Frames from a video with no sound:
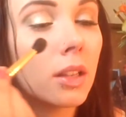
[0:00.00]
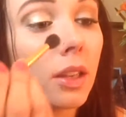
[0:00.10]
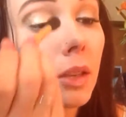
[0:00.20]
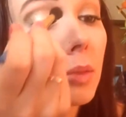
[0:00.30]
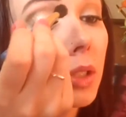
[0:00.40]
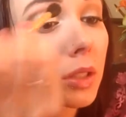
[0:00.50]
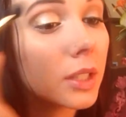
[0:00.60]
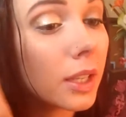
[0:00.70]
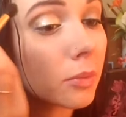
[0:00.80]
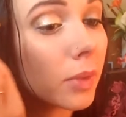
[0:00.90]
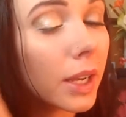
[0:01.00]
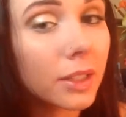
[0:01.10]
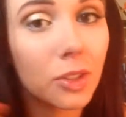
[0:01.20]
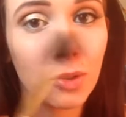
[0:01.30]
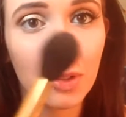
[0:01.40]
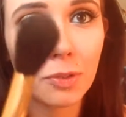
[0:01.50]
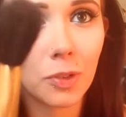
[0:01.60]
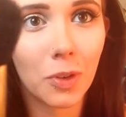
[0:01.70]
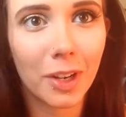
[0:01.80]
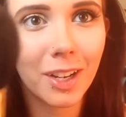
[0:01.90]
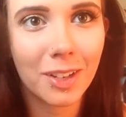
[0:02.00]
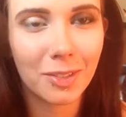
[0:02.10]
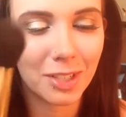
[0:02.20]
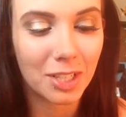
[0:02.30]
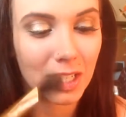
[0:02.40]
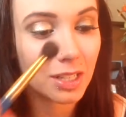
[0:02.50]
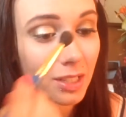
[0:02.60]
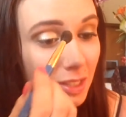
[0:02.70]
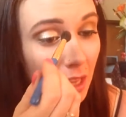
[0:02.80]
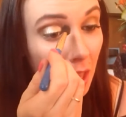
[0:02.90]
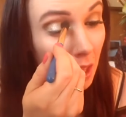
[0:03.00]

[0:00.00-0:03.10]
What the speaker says: Now I'm going to take my 224, which is